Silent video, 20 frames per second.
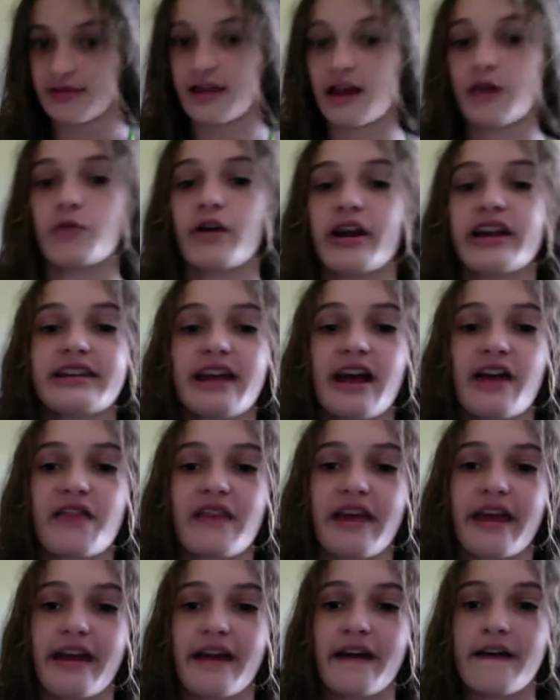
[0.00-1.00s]
Right down
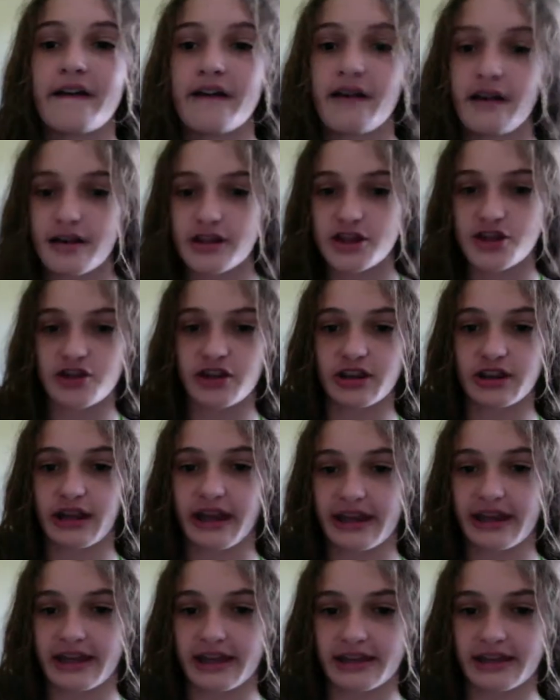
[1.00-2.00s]
there, you can
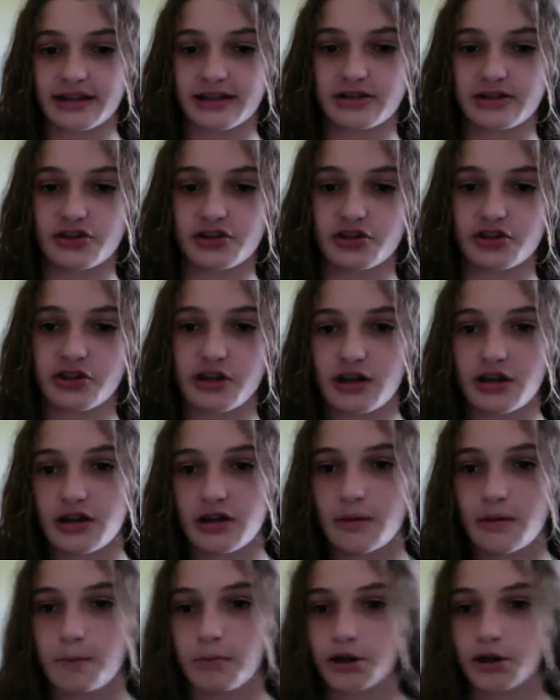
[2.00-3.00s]
like it. Just
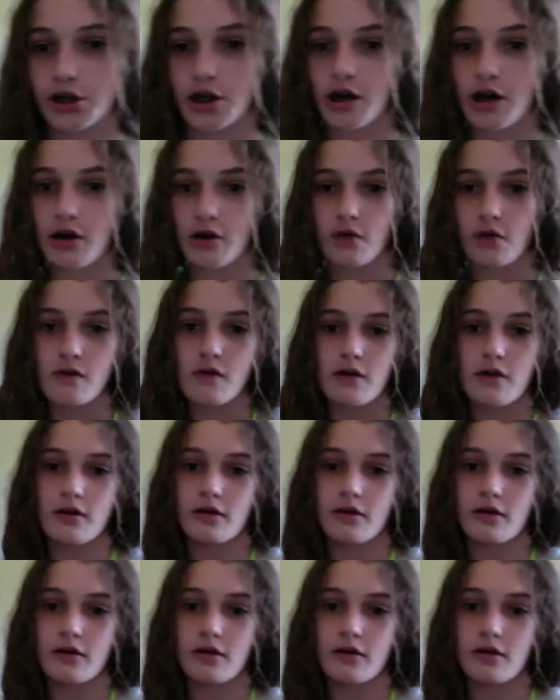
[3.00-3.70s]
below.